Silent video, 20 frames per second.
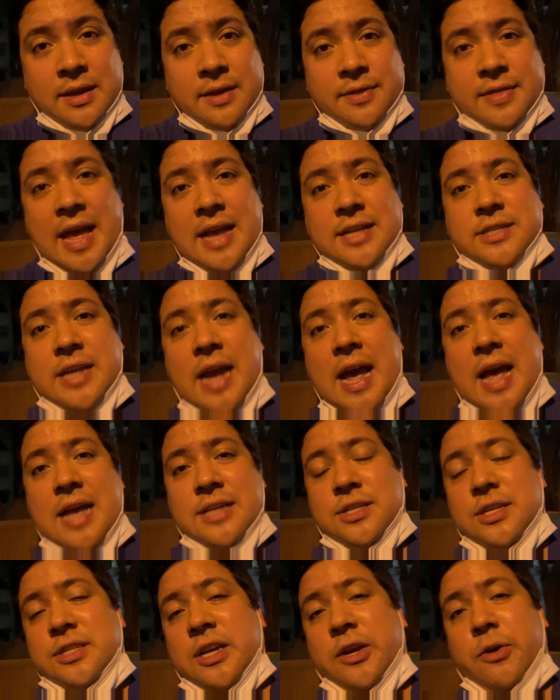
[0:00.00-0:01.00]
Thanks,
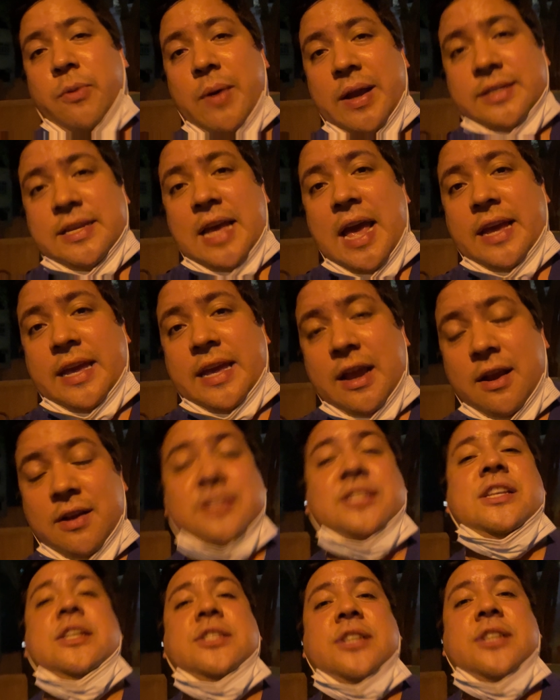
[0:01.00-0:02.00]
guys. Just a quick take here.
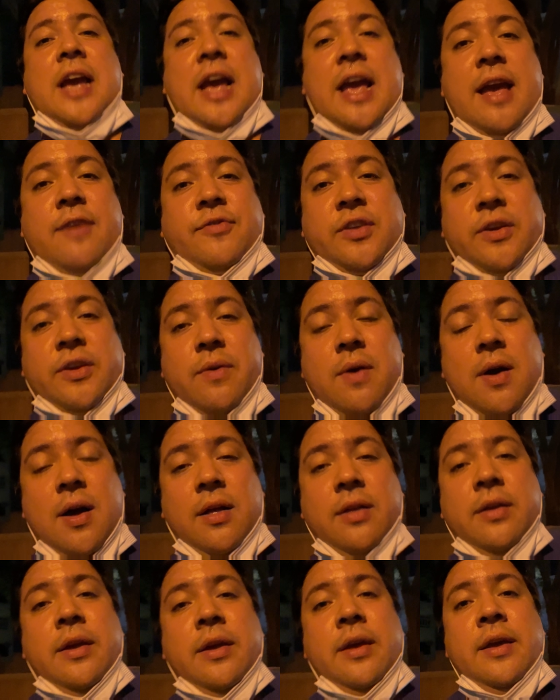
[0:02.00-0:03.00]
TGIF to you
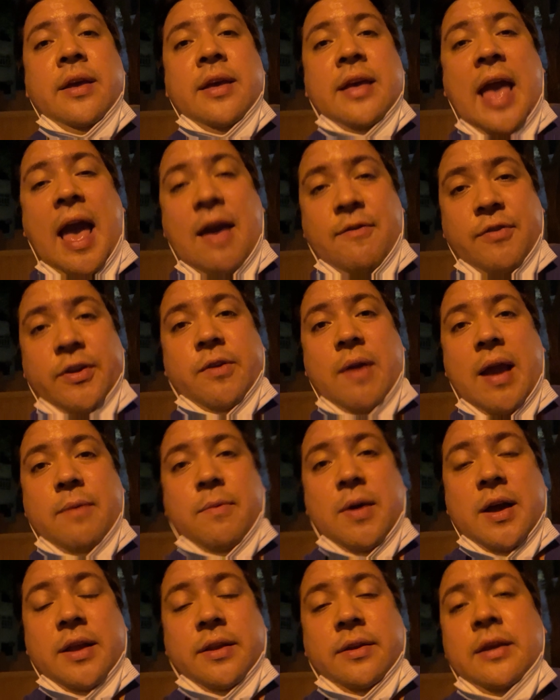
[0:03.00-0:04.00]
all. Have a great
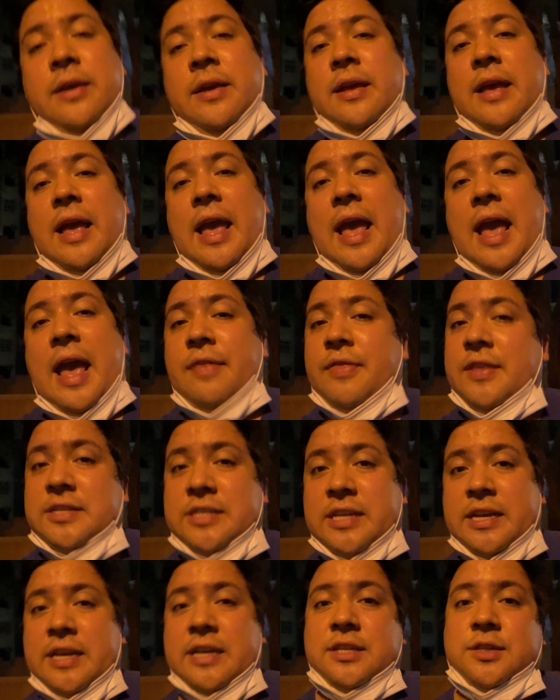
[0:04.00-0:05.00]
one. And
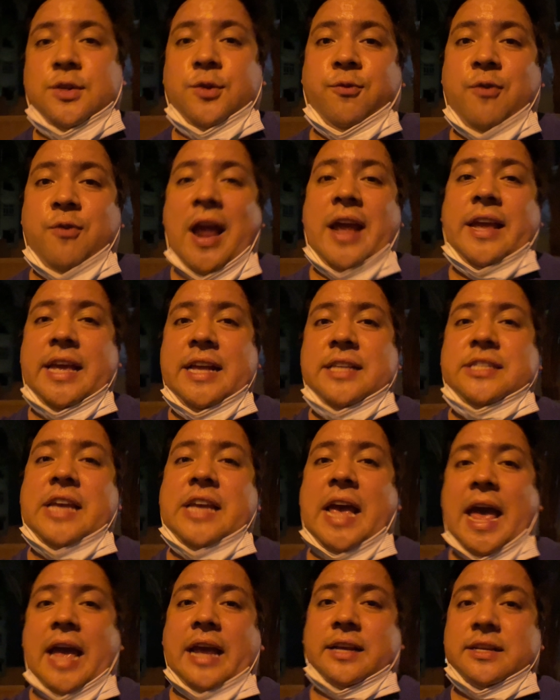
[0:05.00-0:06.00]
this is Frankie
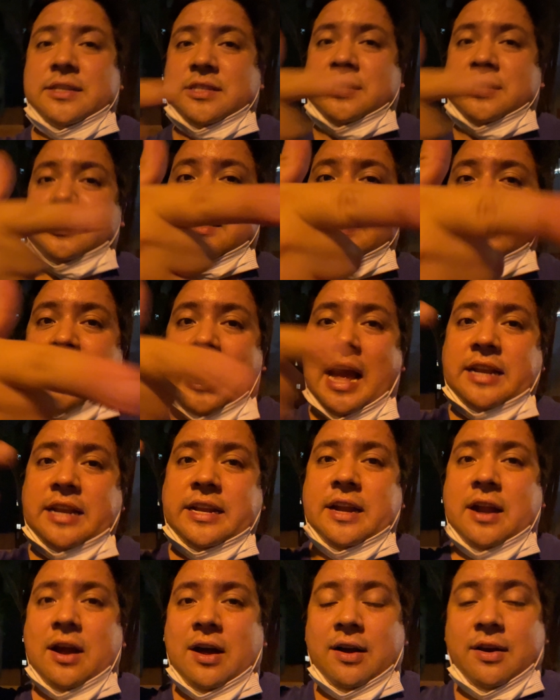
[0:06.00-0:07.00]
Tech
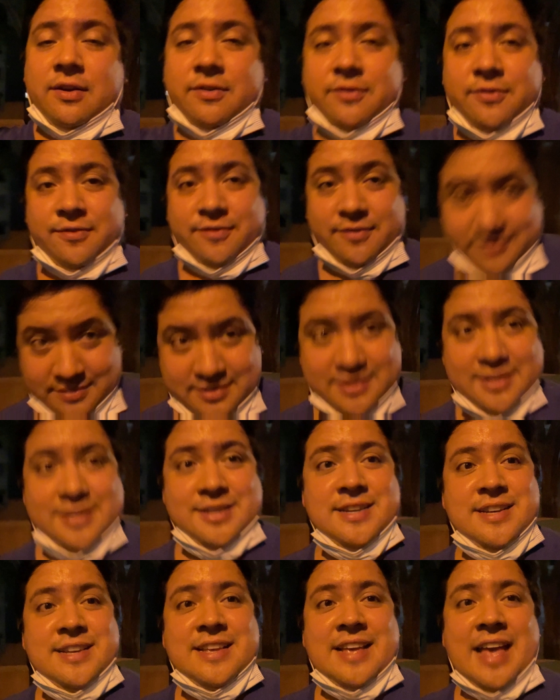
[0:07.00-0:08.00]
signing off.
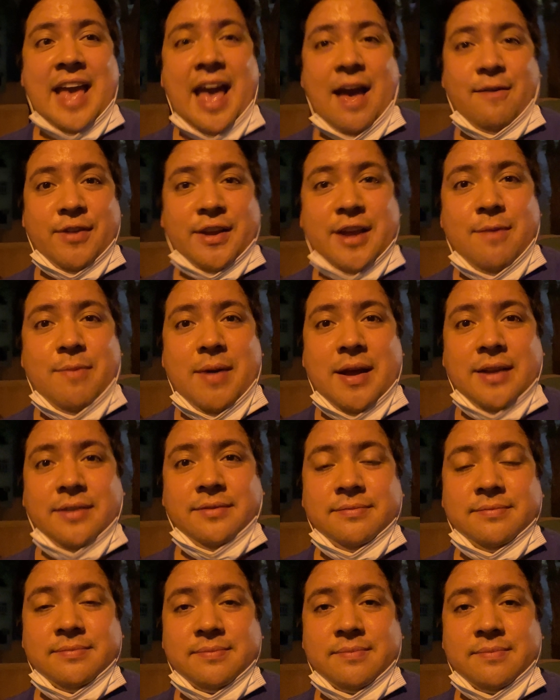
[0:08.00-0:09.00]
Have a good
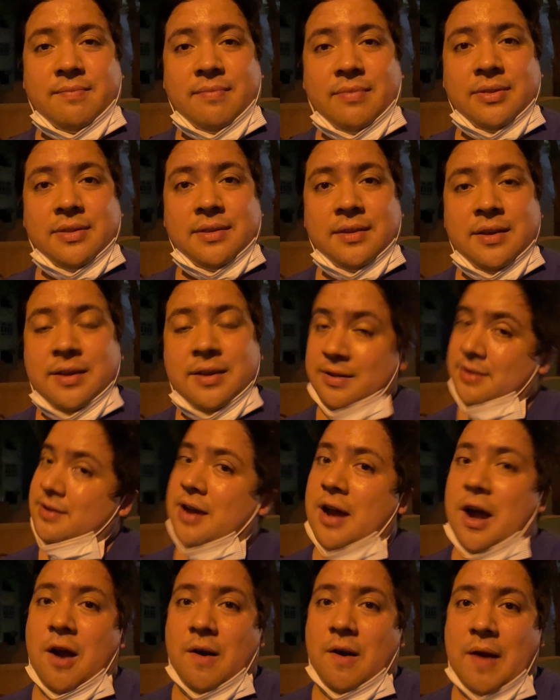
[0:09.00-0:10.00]
one.
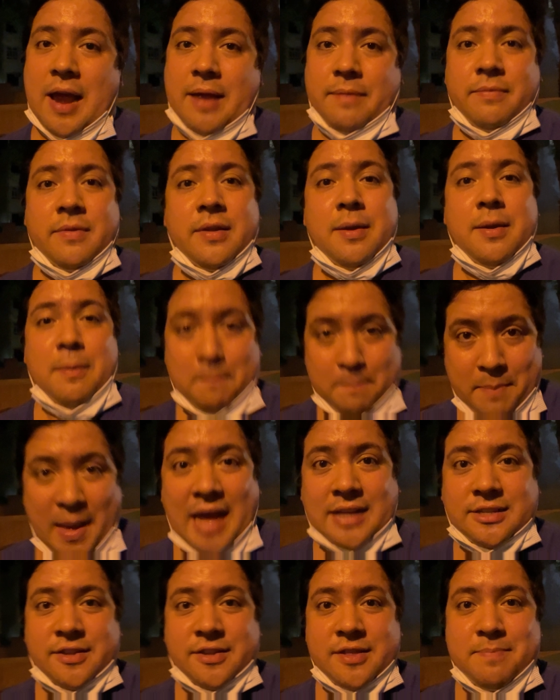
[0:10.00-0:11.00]
All right,
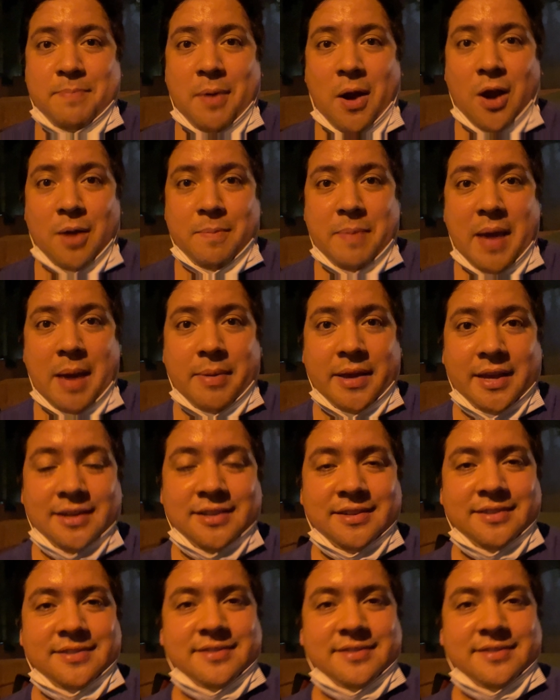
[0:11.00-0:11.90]
back to the bar, baby.